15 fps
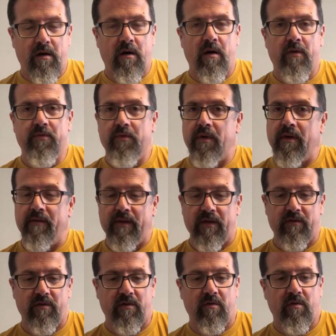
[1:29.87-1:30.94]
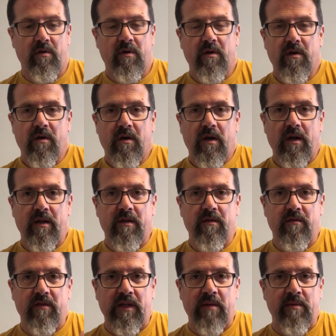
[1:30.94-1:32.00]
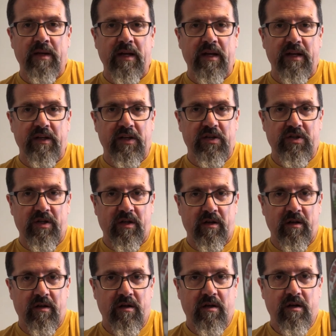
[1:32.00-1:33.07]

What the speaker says: All three of these do. And then there's limited edition